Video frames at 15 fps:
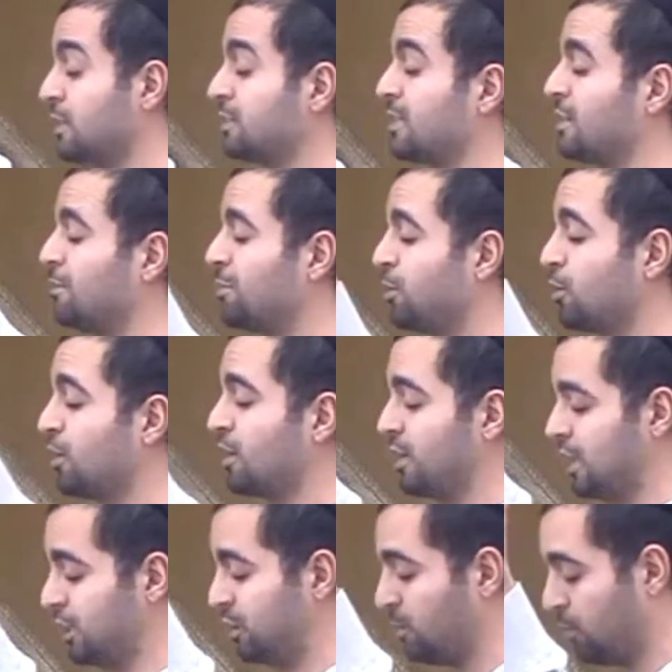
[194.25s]
It's going to build a
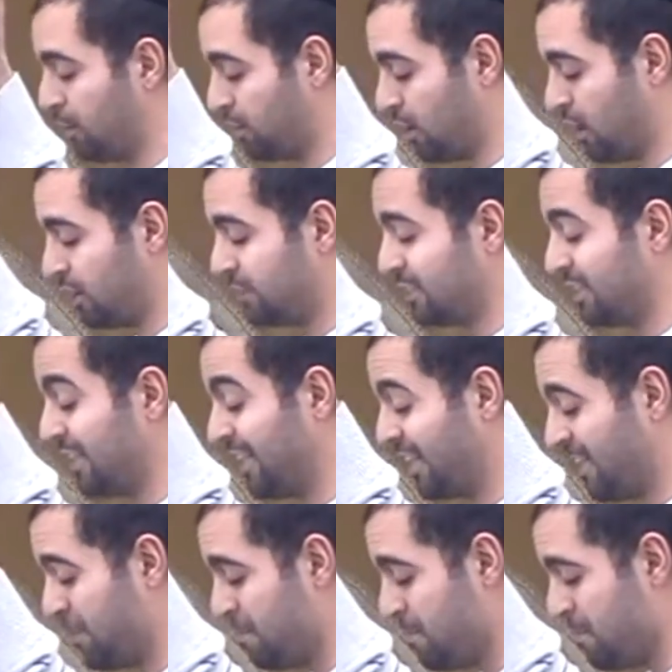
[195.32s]
connection with us and
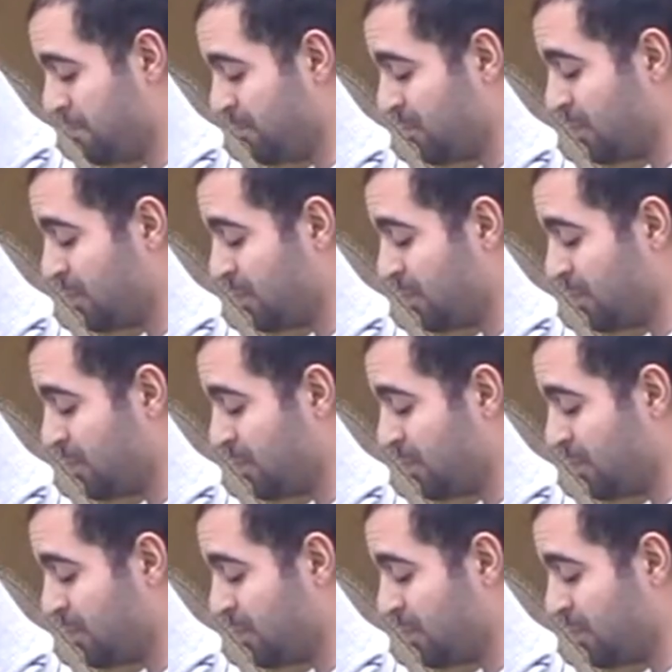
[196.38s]
Him,